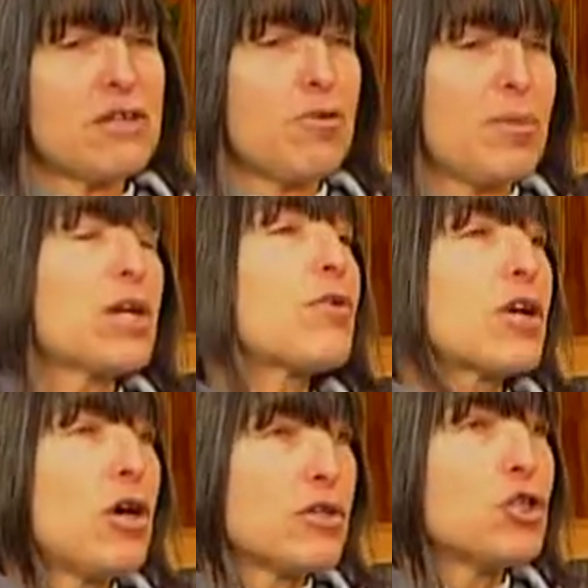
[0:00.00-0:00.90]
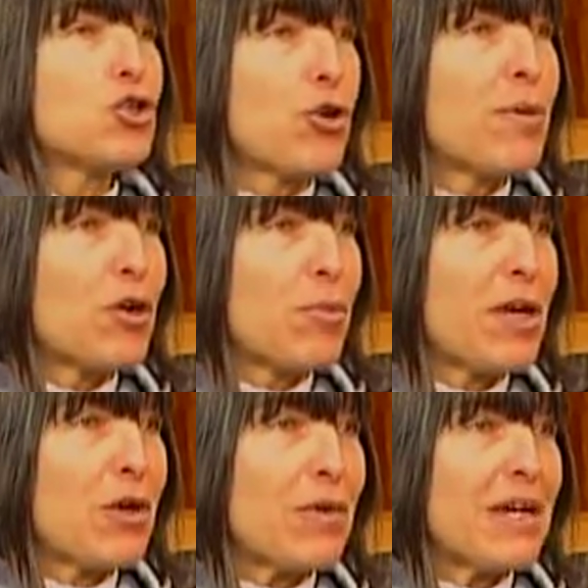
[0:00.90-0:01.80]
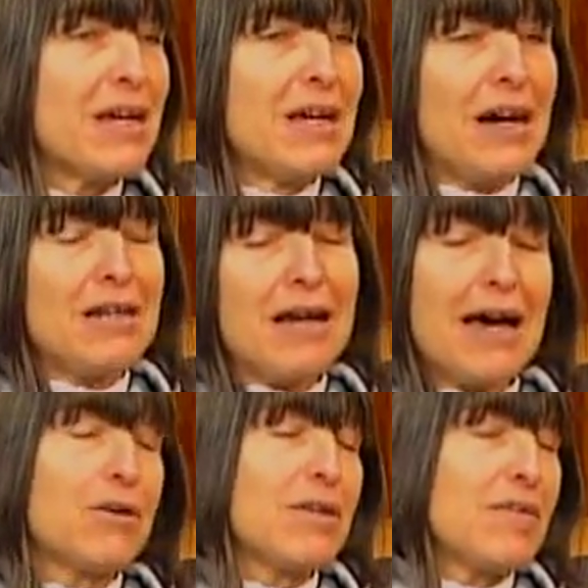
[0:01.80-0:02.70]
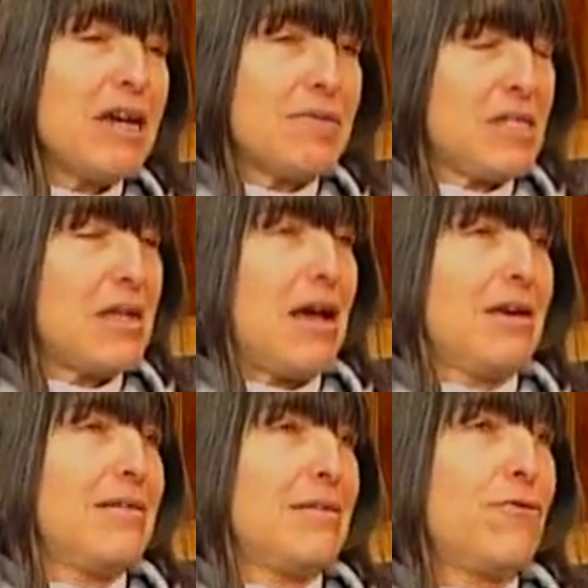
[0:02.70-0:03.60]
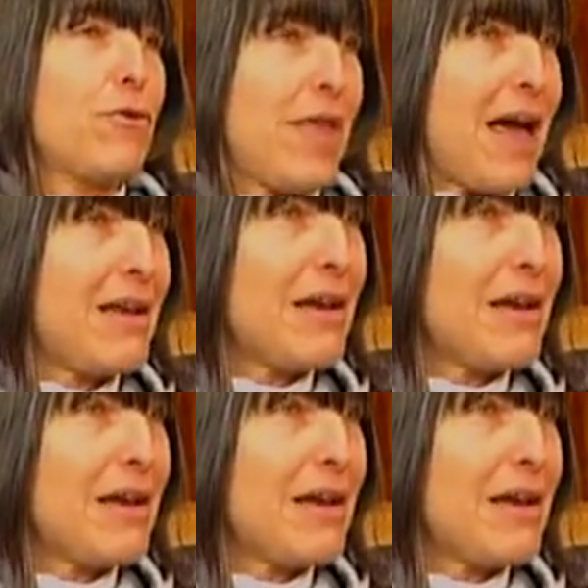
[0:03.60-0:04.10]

have a bakery called the Sugarbaker Bakery, and I don't even have a sign for that.